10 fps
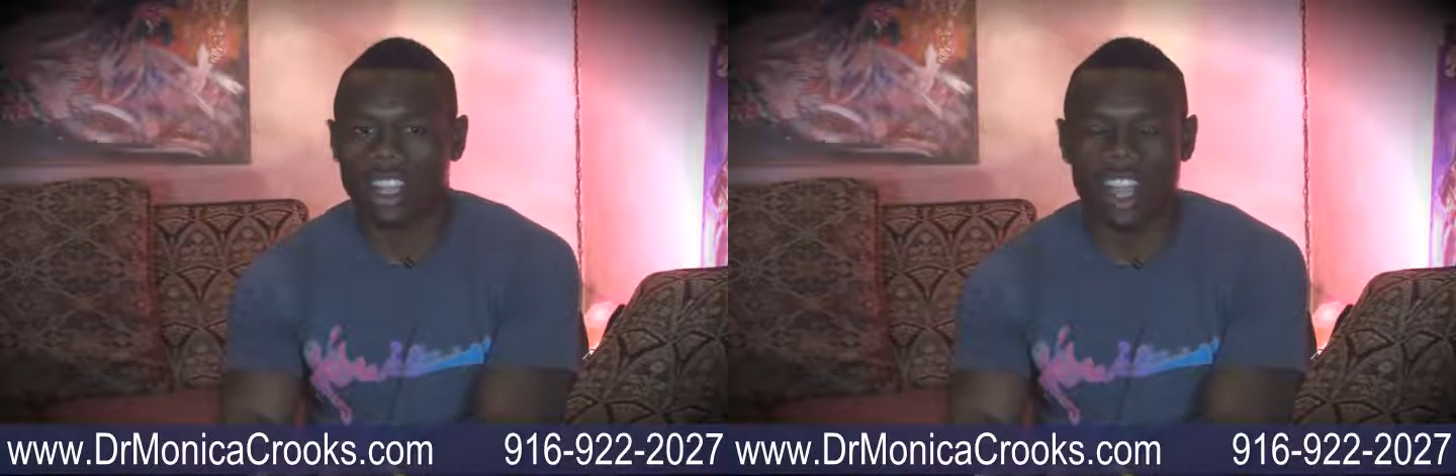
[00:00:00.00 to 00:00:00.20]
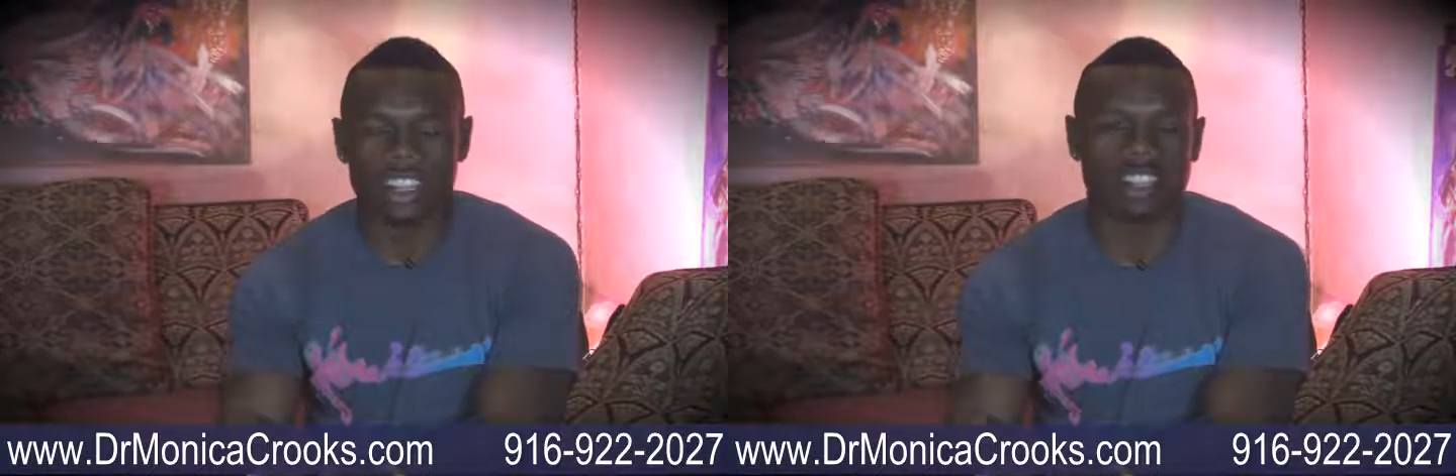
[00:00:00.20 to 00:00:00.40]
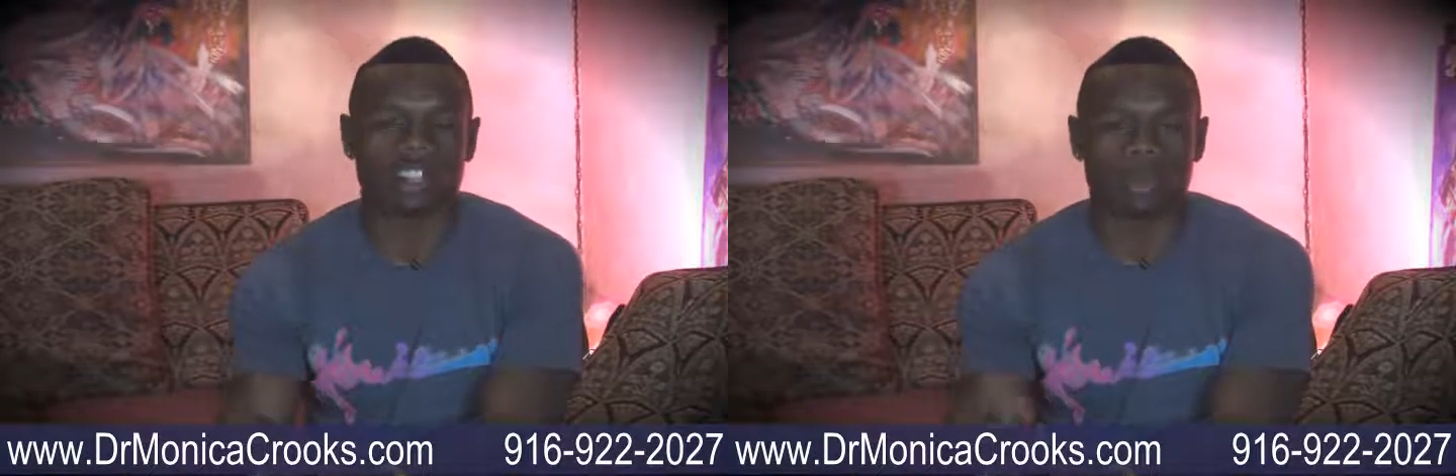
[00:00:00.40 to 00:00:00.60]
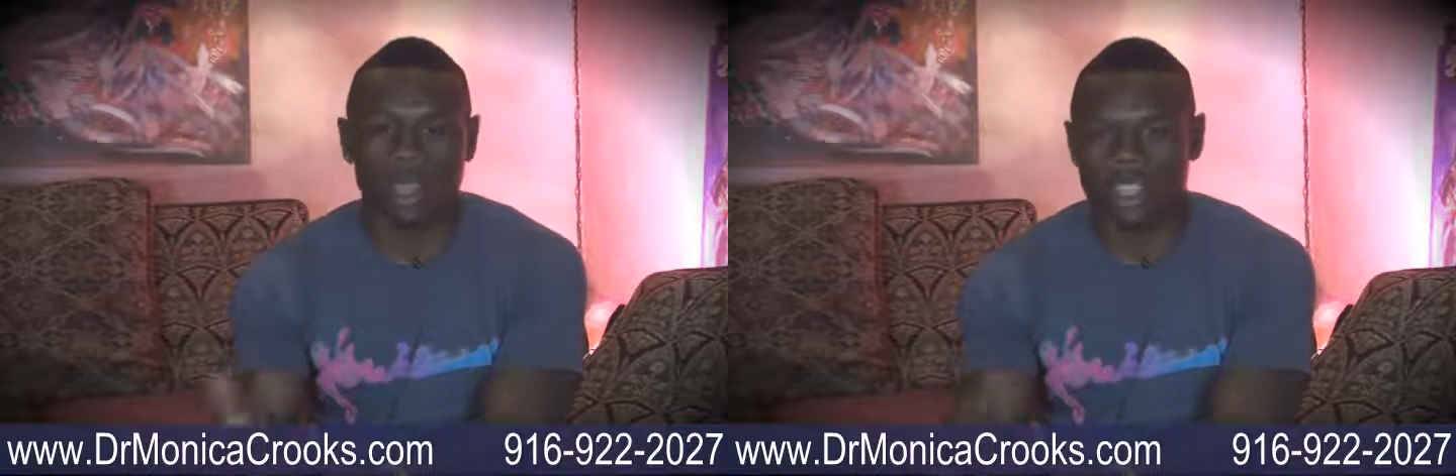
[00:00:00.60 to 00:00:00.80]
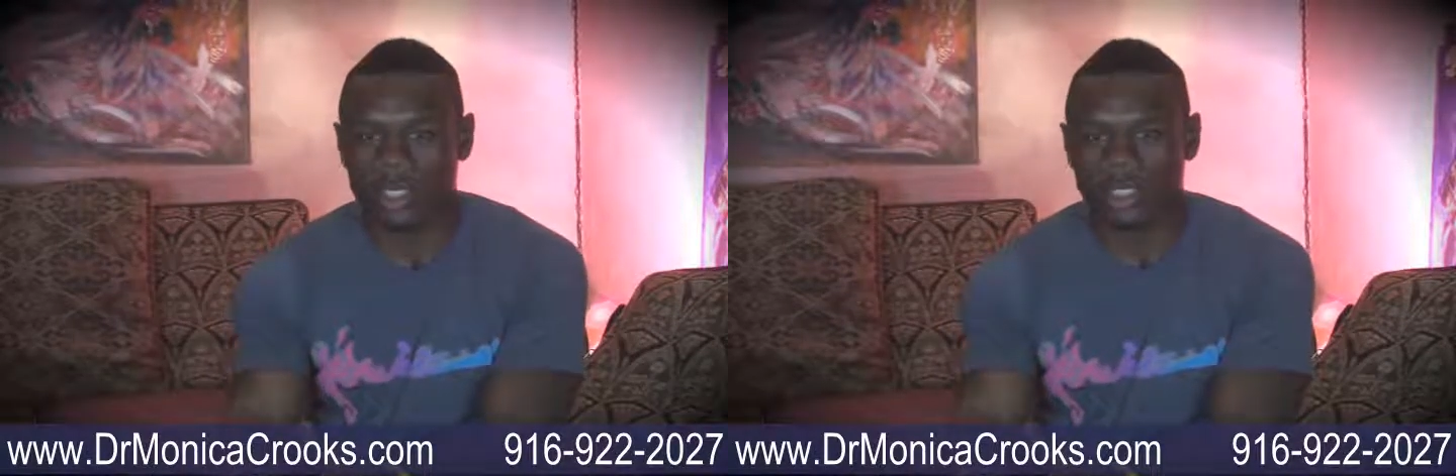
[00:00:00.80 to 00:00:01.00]
constantly
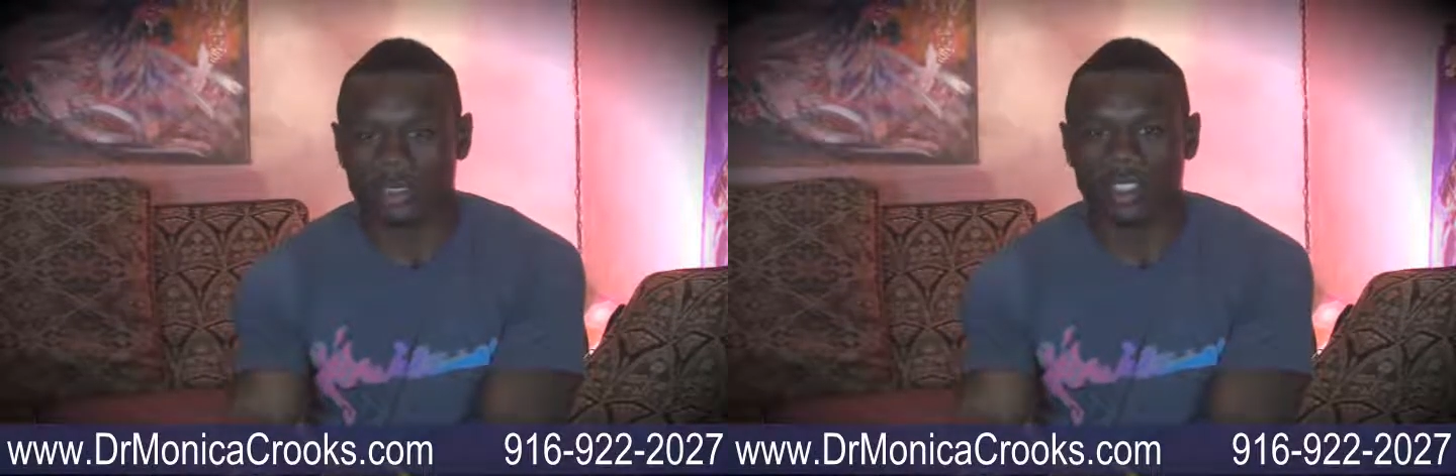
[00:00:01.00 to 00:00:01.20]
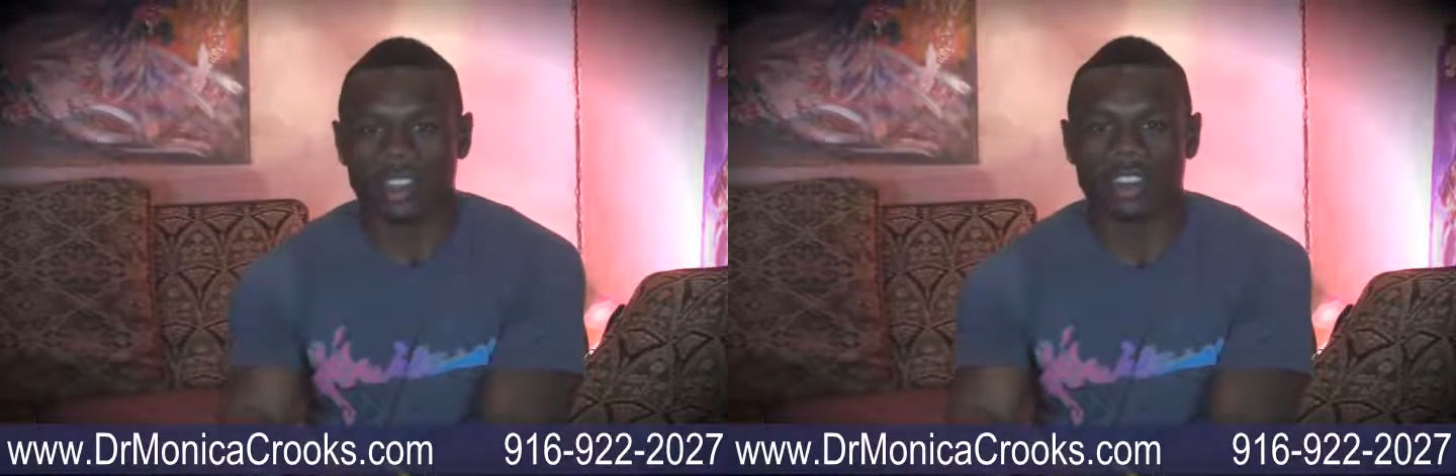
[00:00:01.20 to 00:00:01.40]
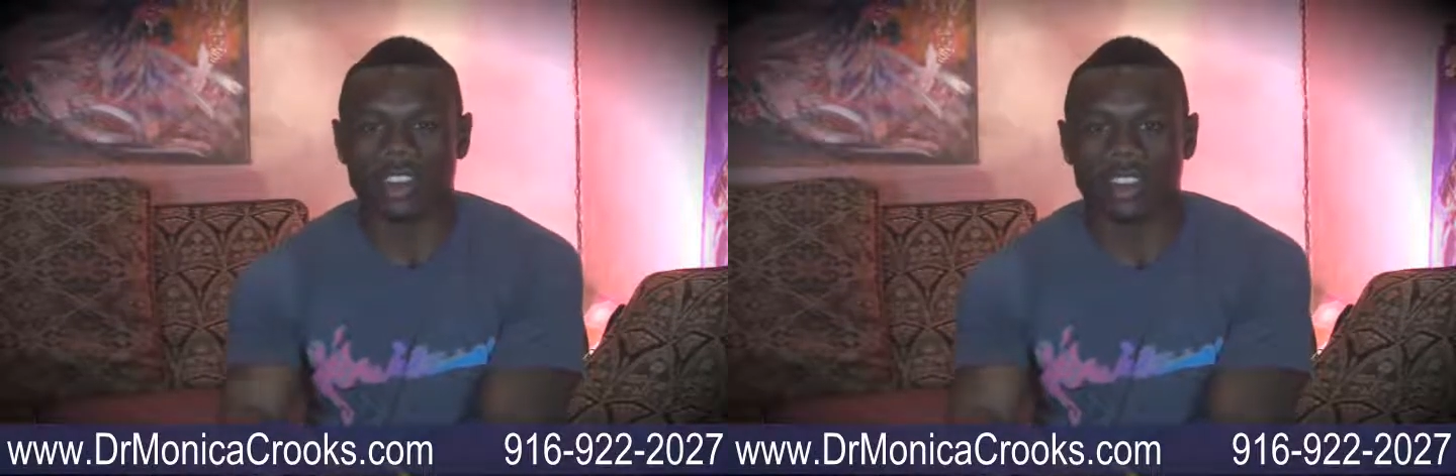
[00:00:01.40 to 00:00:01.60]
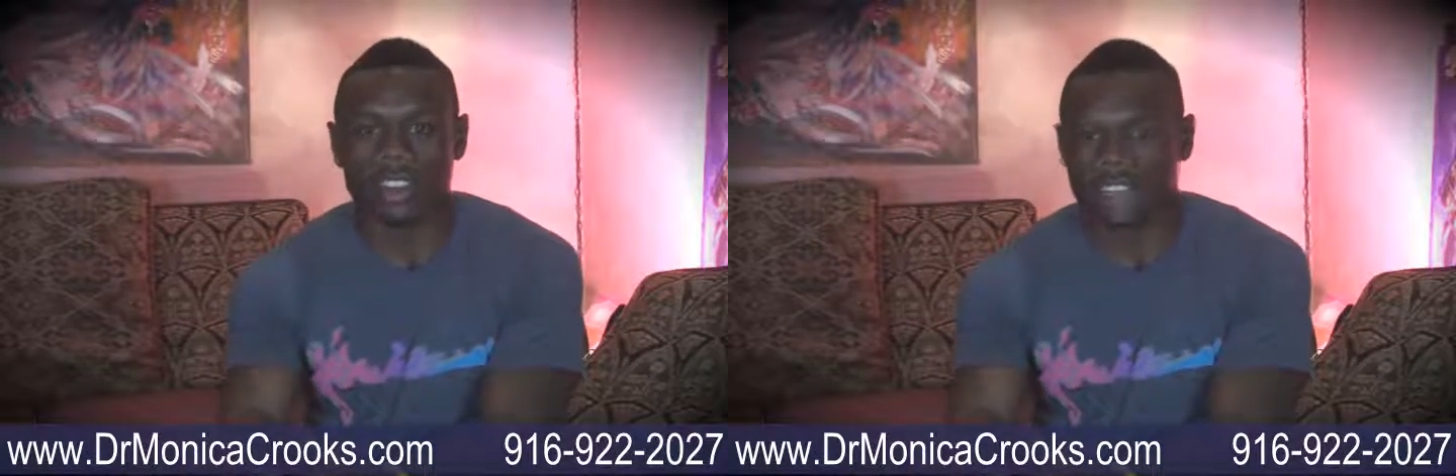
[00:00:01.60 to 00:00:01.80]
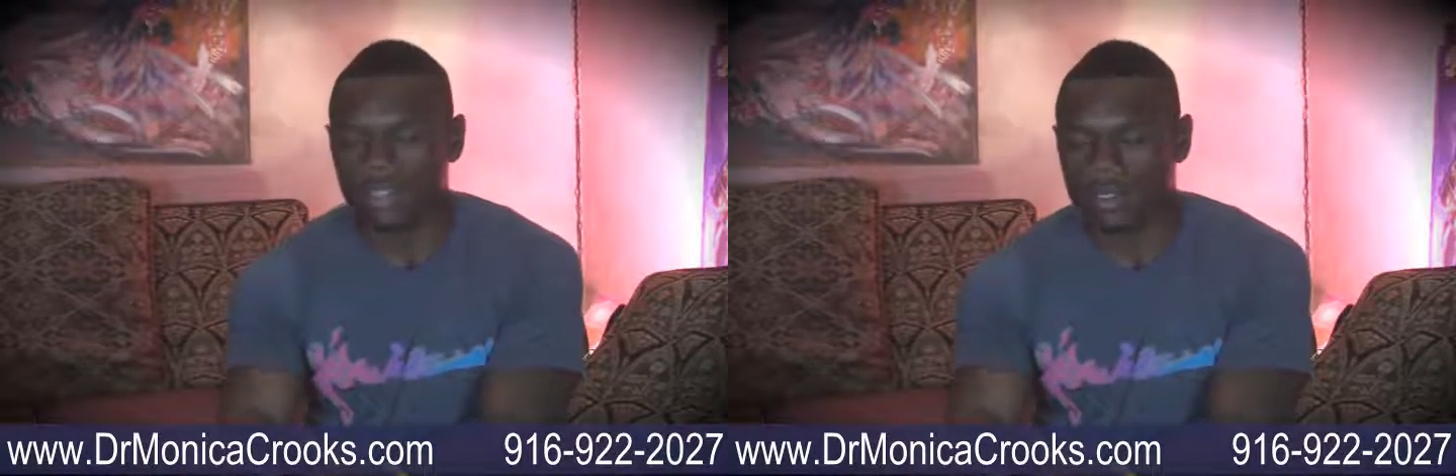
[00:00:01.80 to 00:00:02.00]
remind you of your
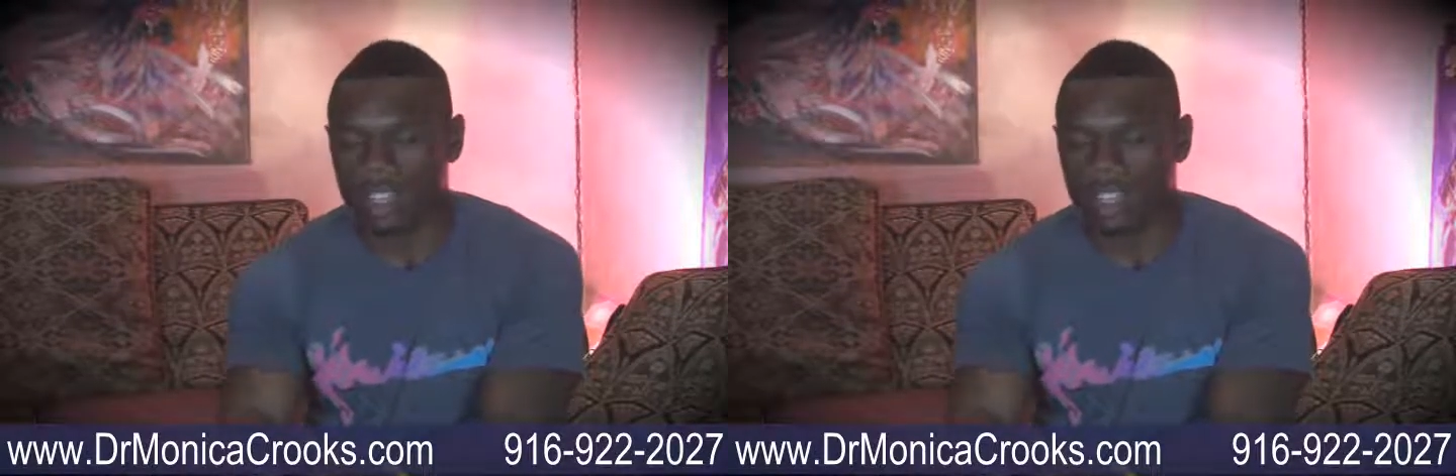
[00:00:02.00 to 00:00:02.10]
uh,